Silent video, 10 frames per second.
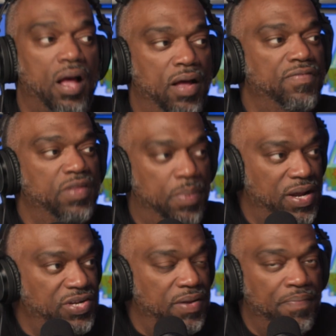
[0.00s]
of
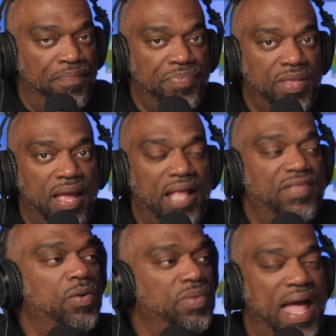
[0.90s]
depression.
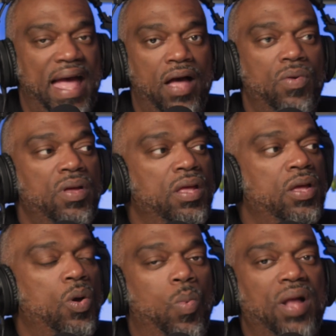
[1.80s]
And so now
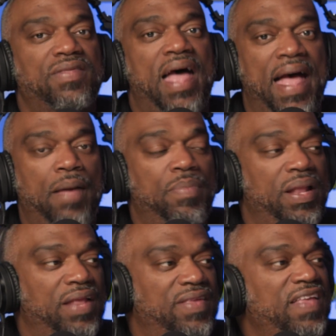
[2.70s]
what's
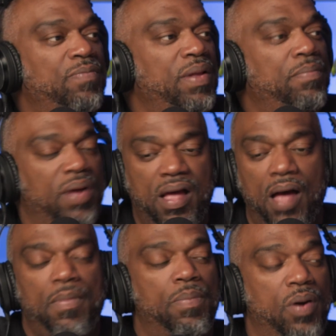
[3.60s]
happened is he's
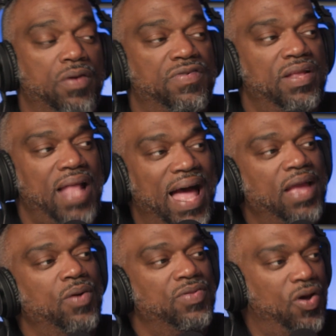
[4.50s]
become a person I
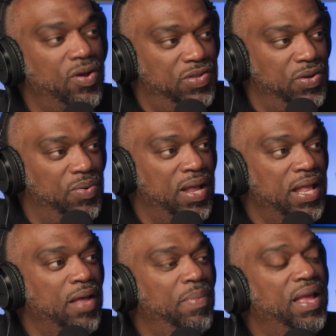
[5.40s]
go talk to
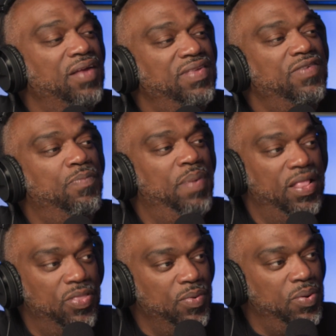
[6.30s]
because he's
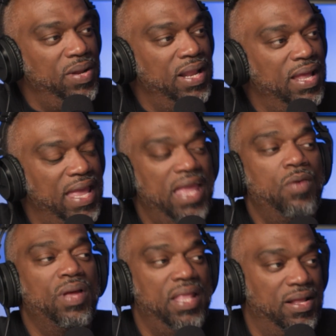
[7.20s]
been through it. He
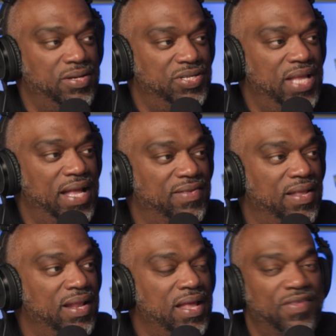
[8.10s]
really understands
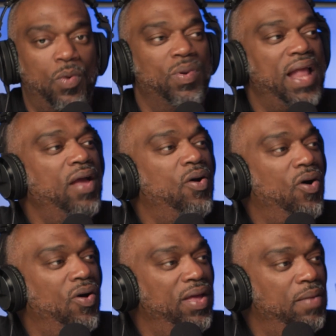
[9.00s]
it. So when I
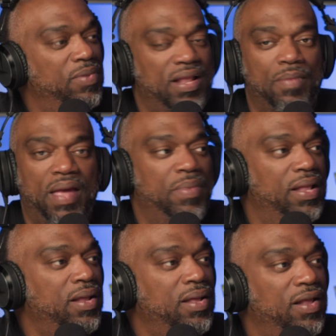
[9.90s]
call him or tell him, hey,
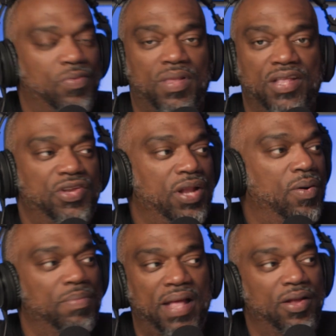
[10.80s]
man, I just want to let you
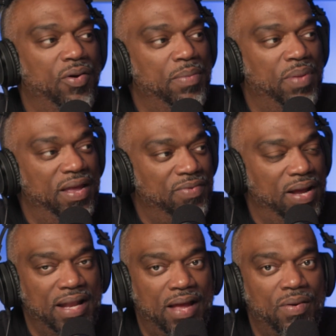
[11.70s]
know I'm not in a great place
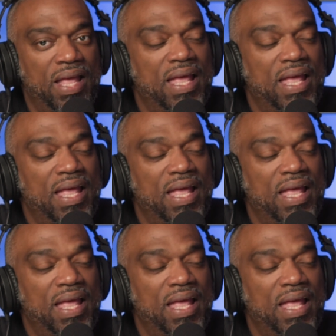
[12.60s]
right now.